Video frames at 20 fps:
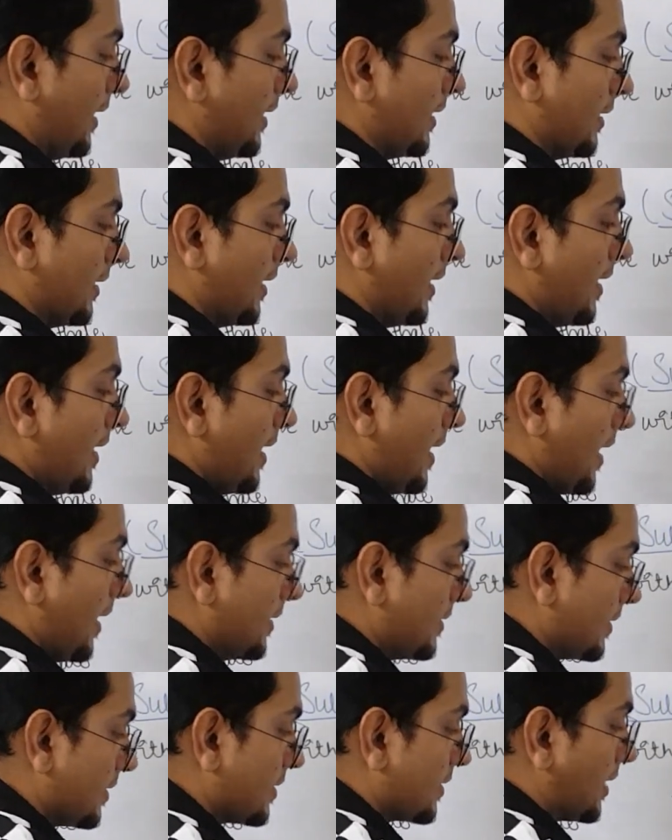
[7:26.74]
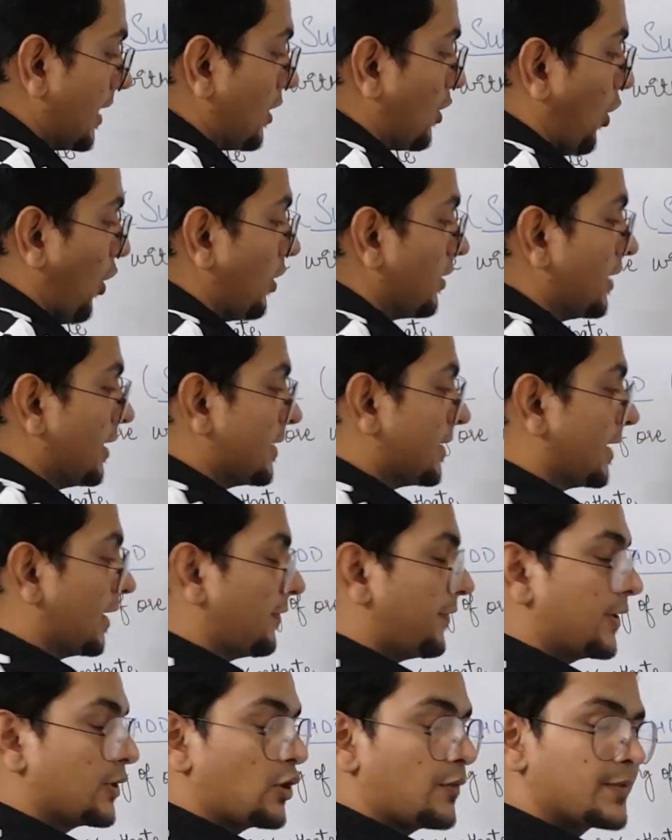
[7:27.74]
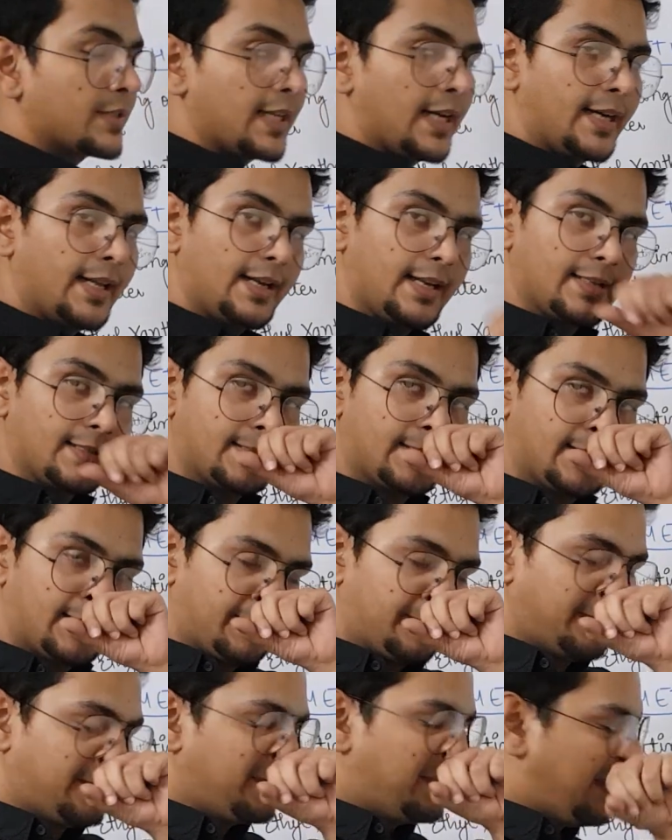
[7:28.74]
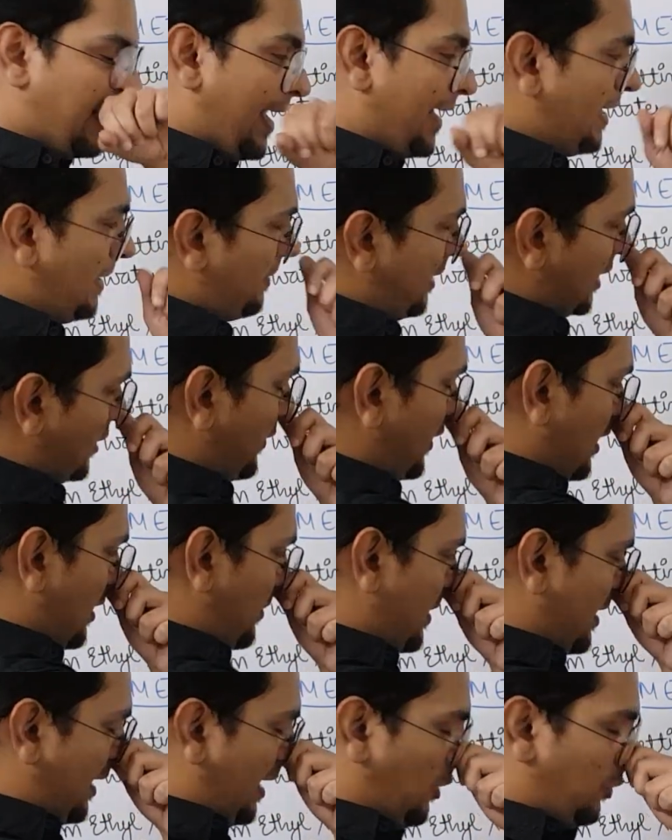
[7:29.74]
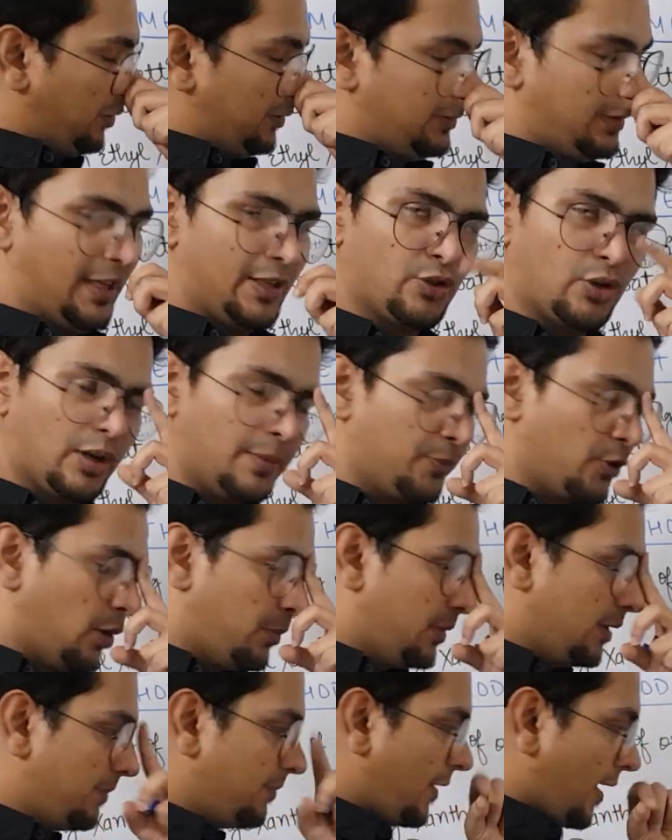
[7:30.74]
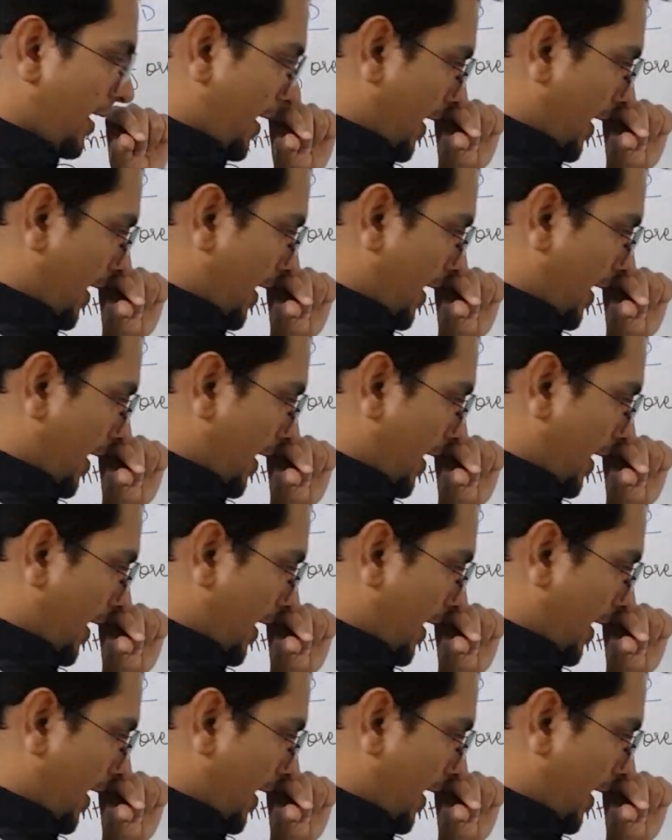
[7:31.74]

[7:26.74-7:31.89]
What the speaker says: here is stuck on the surface of ZnS, Na plus will remain down, that's not a problem.